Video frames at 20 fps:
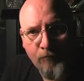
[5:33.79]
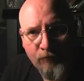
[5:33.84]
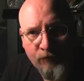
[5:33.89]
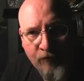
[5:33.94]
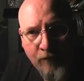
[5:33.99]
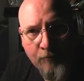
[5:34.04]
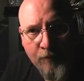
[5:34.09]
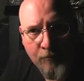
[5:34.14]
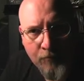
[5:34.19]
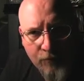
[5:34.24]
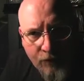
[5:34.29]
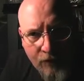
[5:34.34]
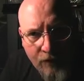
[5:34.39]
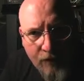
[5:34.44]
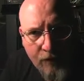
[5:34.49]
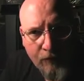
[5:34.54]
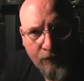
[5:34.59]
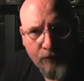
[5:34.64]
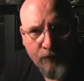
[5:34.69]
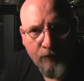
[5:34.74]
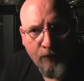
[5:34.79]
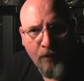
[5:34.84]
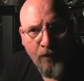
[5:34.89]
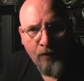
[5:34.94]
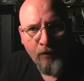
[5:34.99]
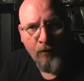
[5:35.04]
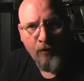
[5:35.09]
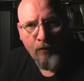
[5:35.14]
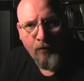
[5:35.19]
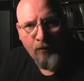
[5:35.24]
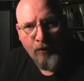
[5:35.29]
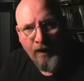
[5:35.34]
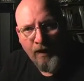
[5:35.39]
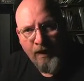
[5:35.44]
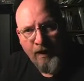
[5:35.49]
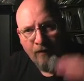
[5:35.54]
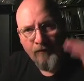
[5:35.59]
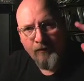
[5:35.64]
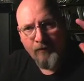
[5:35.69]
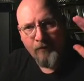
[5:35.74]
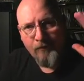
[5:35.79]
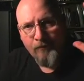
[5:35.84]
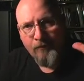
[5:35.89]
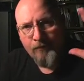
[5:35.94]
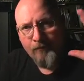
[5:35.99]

semi pleased, although I have a